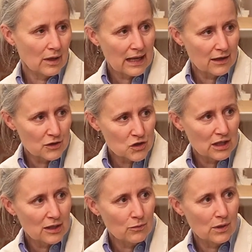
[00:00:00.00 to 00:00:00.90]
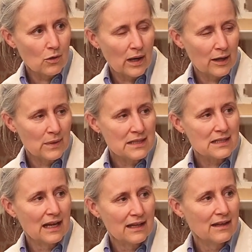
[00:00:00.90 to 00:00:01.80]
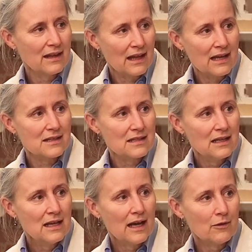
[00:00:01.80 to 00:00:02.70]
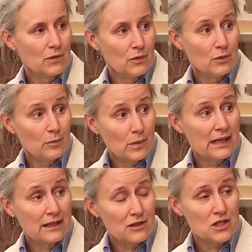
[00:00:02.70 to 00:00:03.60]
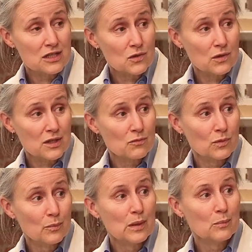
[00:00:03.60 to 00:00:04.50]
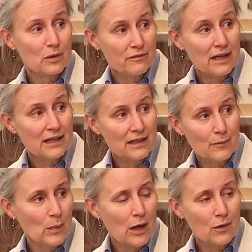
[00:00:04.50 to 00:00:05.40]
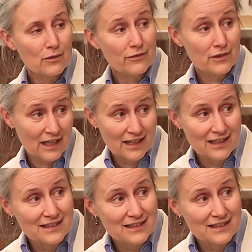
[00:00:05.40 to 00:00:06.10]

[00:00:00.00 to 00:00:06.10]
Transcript: energy requirement, and that renewable energy source will be providing power for decades.